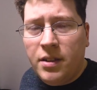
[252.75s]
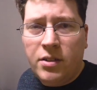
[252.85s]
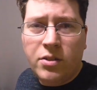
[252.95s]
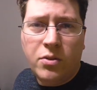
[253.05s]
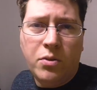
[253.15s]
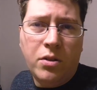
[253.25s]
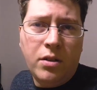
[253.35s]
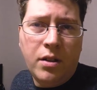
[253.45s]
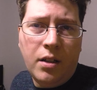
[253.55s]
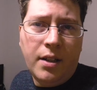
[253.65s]
in
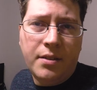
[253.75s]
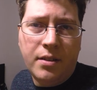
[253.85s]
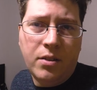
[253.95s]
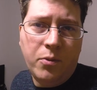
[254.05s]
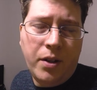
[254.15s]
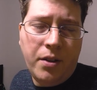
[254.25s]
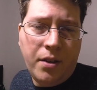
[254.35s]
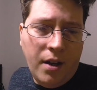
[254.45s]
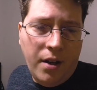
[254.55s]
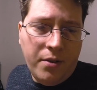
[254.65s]
school unless it's
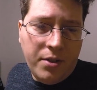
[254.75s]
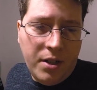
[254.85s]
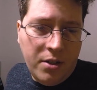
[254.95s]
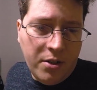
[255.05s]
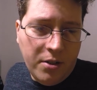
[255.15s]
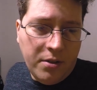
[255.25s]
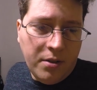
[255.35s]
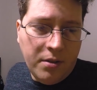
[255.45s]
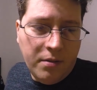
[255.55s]
with other teachers.